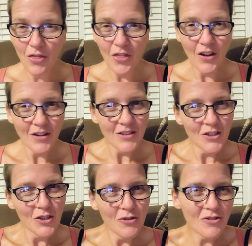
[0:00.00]
there's
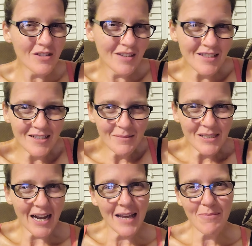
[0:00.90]
usually some
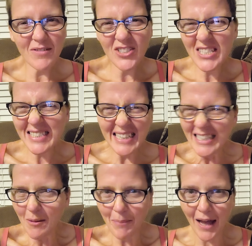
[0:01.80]
type of just little
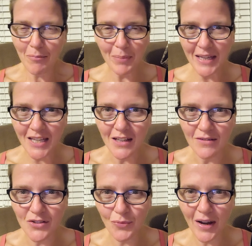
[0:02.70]
pet
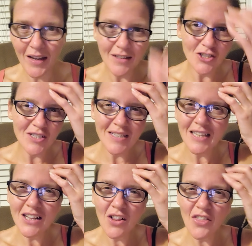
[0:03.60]
peeves, right? Just
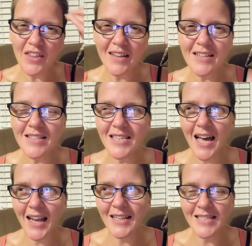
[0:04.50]
little things
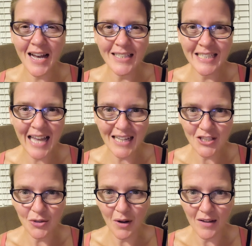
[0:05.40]
that can tend to get
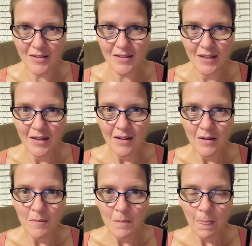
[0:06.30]
to us.
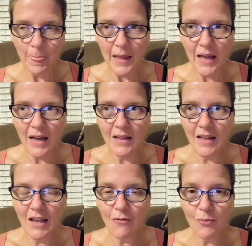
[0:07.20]
And
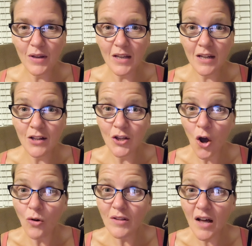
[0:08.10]
if we
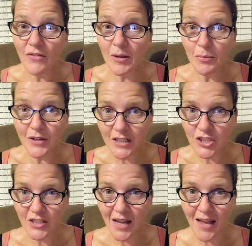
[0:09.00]
know, love, and
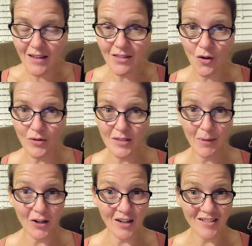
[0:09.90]
appreciate those
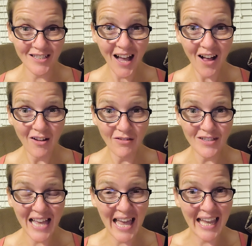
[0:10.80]
about
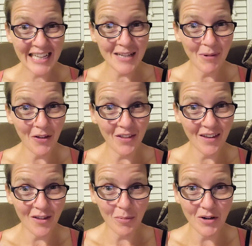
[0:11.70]
ourselves and about the
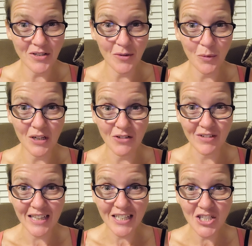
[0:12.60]
other person we're in a
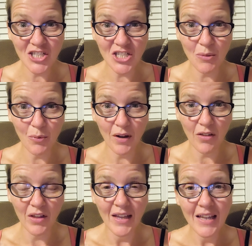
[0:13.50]
relationship with,